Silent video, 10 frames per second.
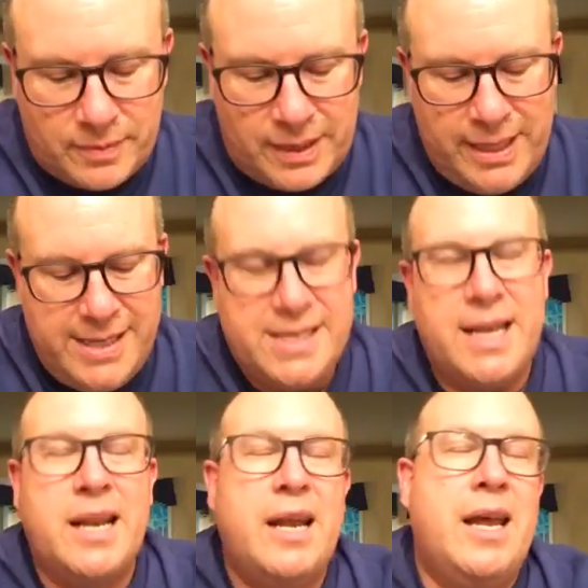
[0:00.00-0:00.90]
He
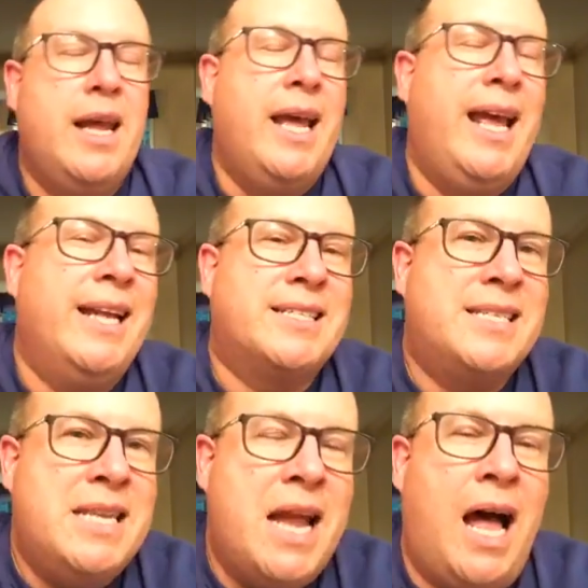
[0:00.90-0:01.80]
said,
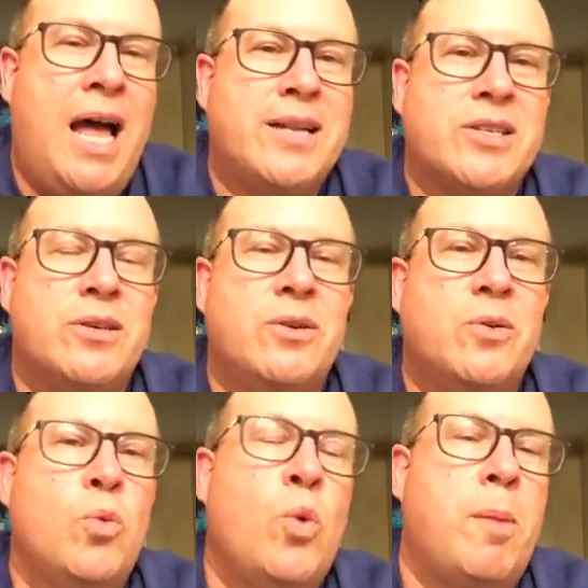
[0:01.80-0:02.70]
"It's not
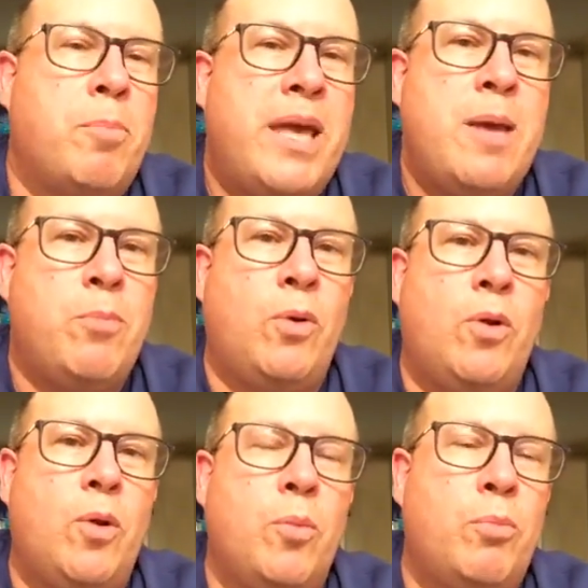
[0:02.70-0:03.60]
what
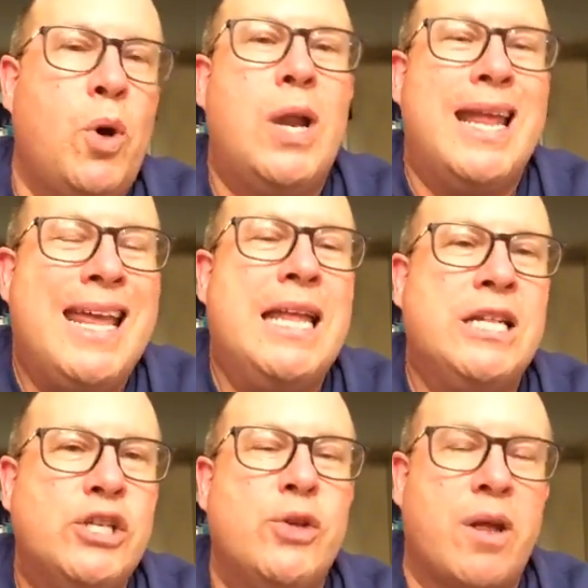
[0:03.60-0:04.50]
people put
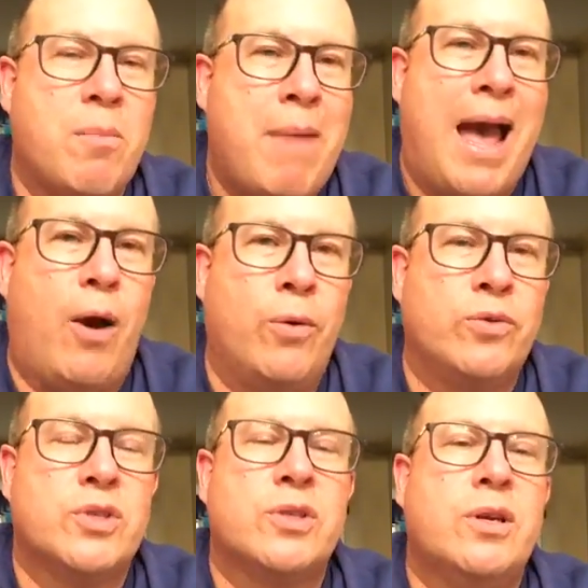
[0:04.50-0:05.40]
into their
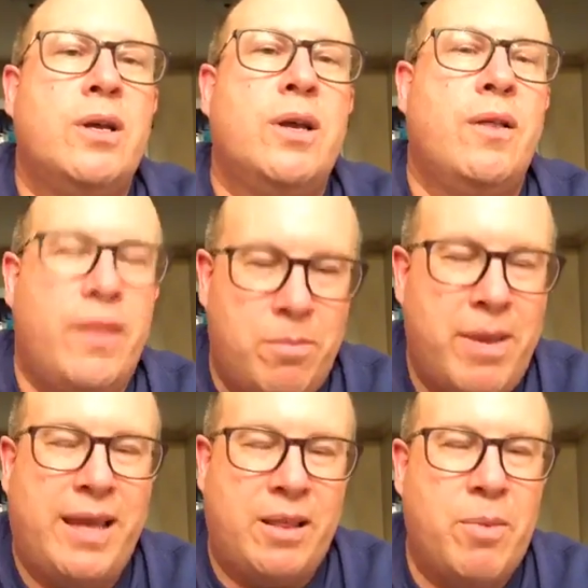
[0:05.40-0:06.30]
mouths that
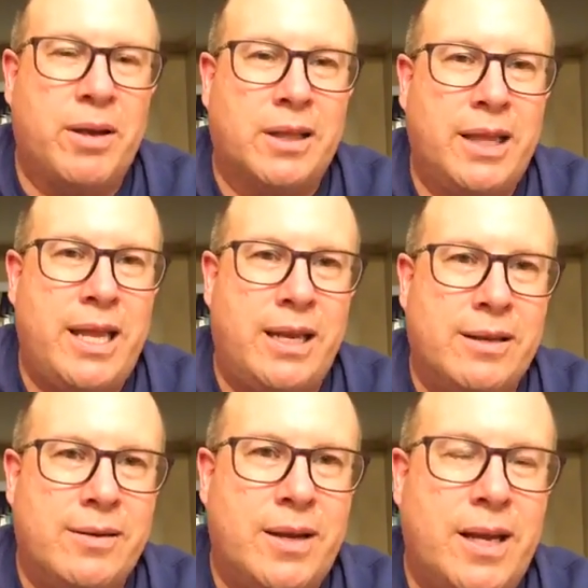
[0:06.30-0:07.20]
make them unclean.
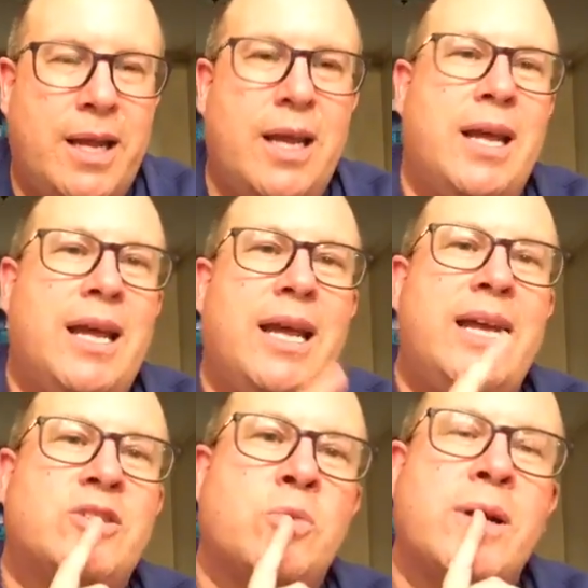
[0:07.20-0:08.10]

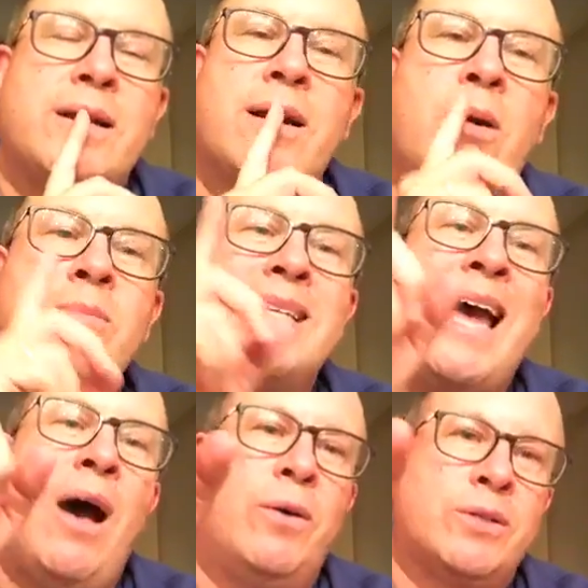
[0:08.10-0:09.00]
It's what comes
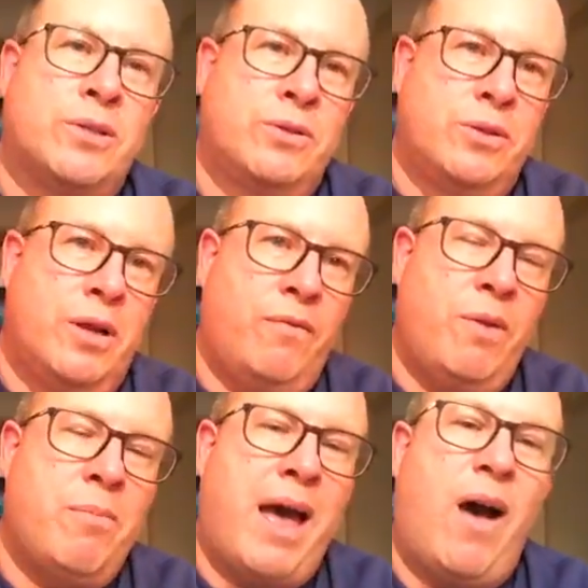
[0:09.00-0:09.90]
out of
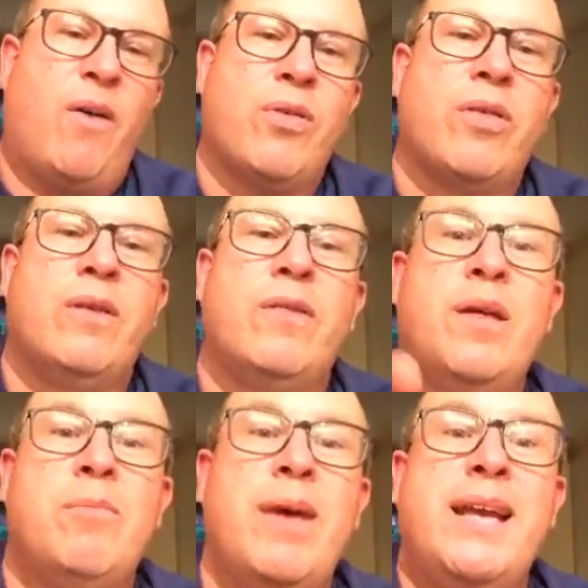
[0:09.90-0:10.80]
the mouth
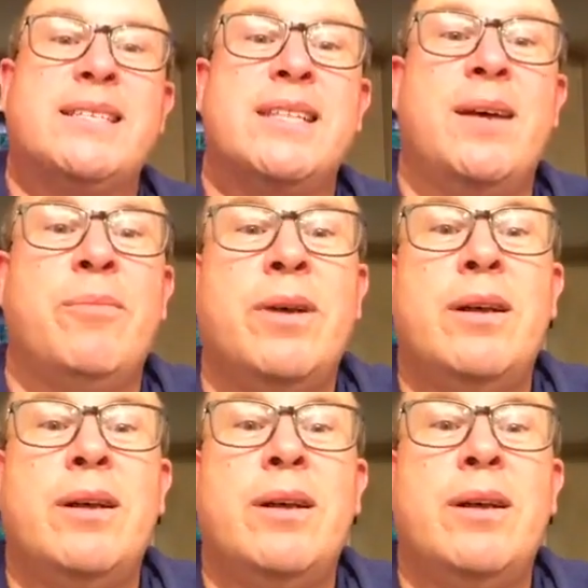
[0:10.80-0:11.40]
that makes them